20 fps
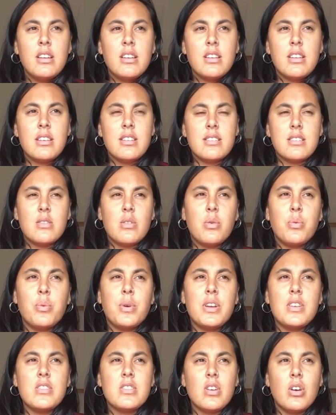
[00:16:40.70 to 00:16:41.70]
Yeah, so I
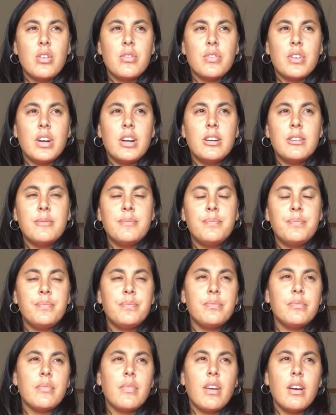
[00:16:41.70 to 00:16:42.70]
went over,
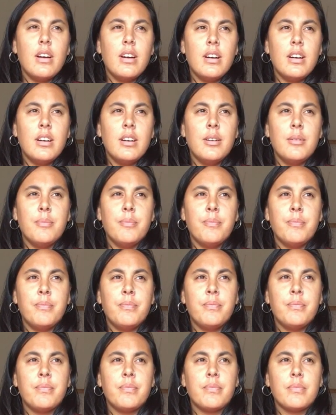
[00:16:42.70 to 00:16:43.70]

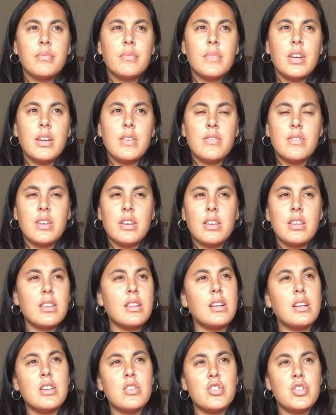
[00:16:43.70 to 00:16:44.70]
I think, and
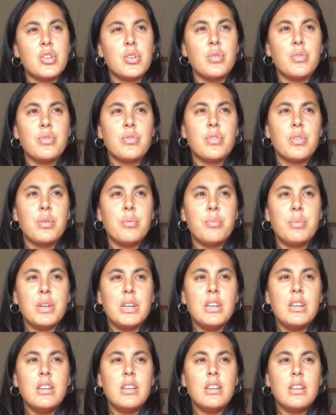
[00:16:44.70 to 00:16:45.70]
then I chilled for a
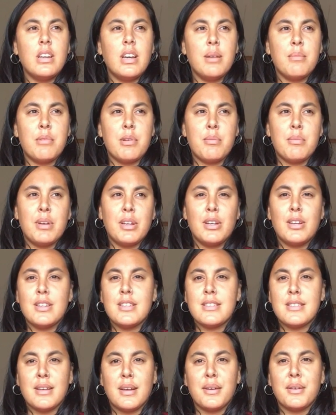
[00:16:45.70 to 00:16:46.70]
bit, and my money
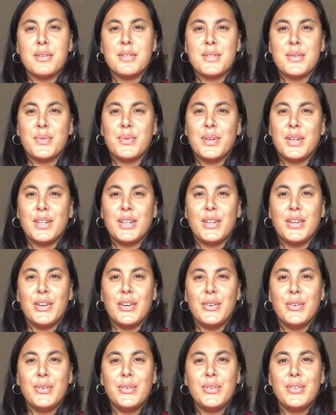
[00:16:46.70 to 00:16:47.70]
started to run
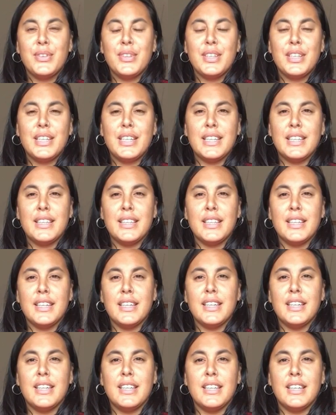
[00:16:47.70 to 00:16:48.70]
low. And
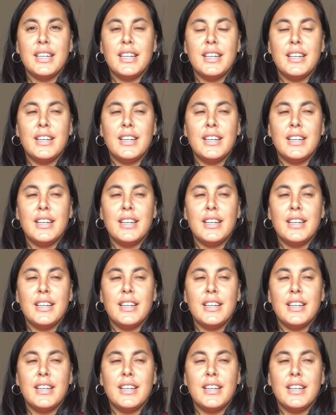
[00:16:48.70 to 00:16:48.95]
then